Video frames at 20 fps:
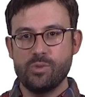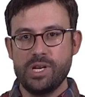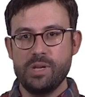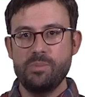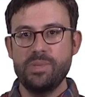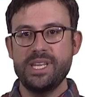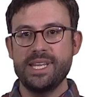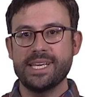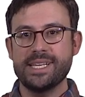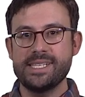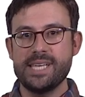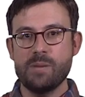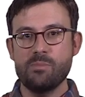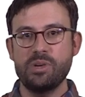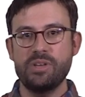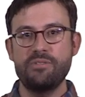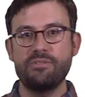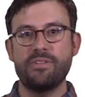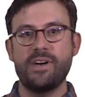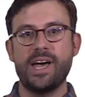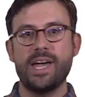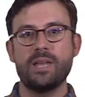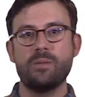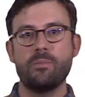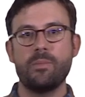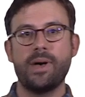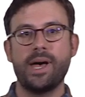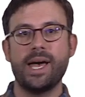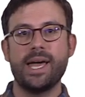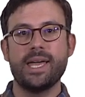really been
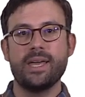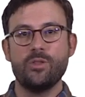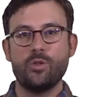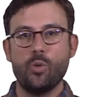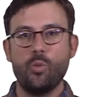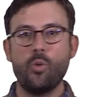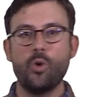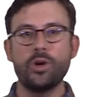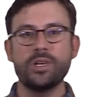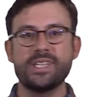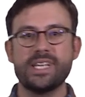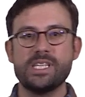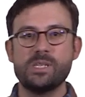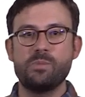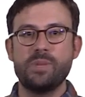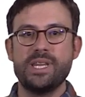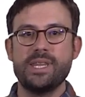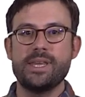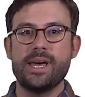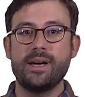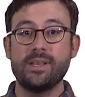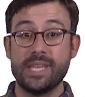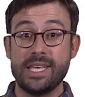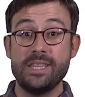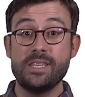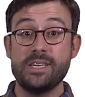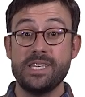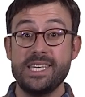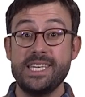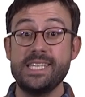exemplified by the work that's been done
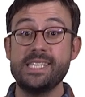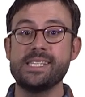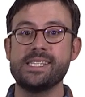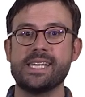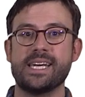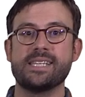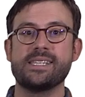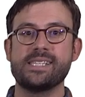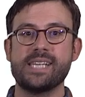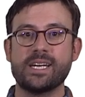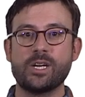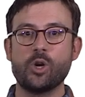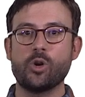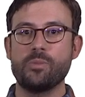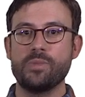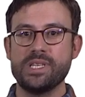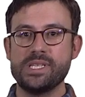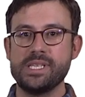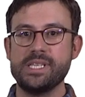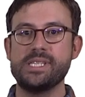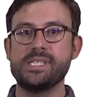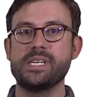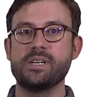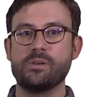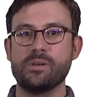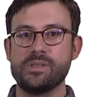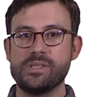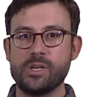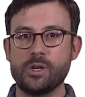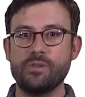in the yeast Saccharomyces
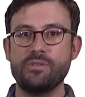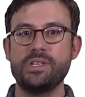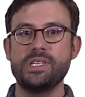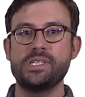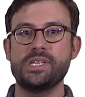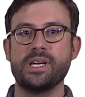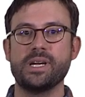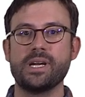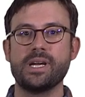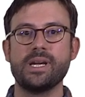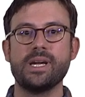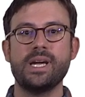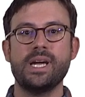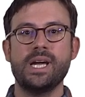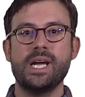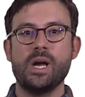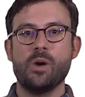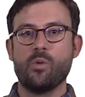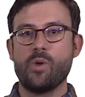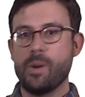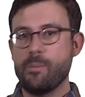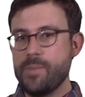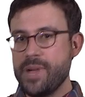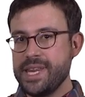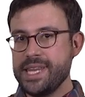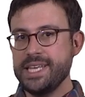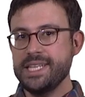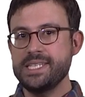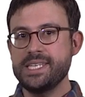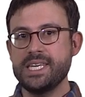cerevisiae, where
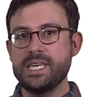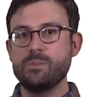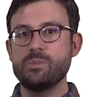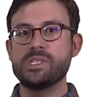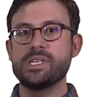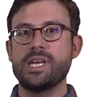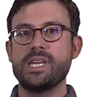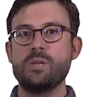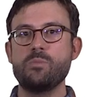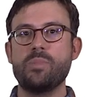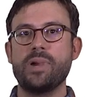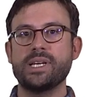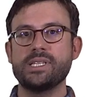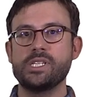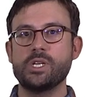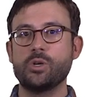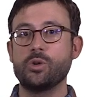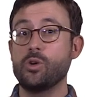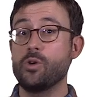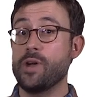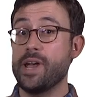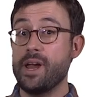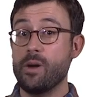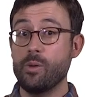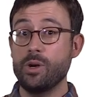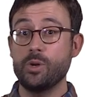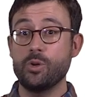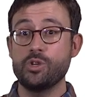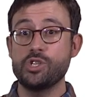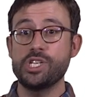many teams, and in particular
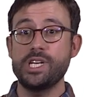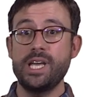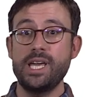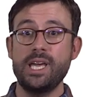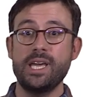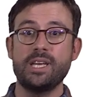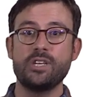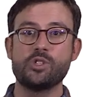Aaron O'Shea